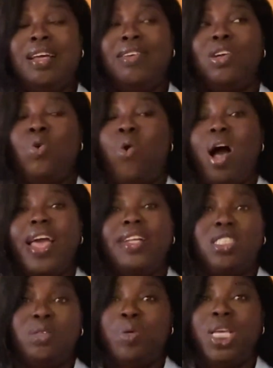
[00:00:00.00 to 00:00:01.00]

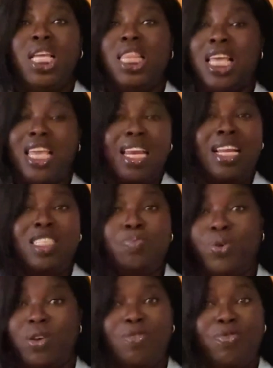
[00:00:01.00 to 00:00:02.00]
require to be in the Guinness
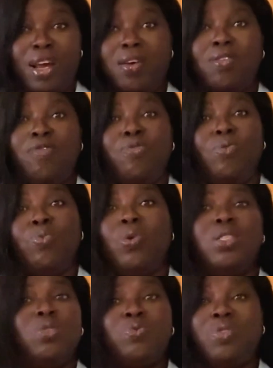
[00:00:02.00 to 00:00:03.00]
Book of Record for
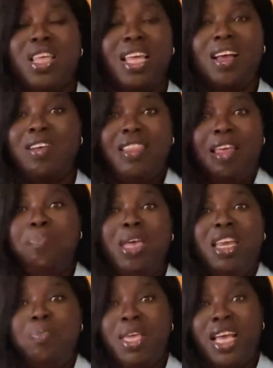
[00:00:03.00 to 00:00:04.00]
what they
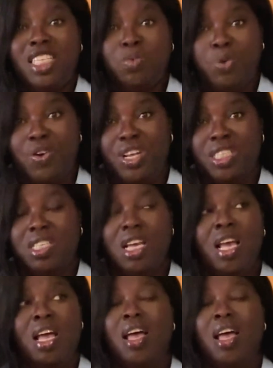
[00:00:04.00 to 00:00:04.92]
made me experience.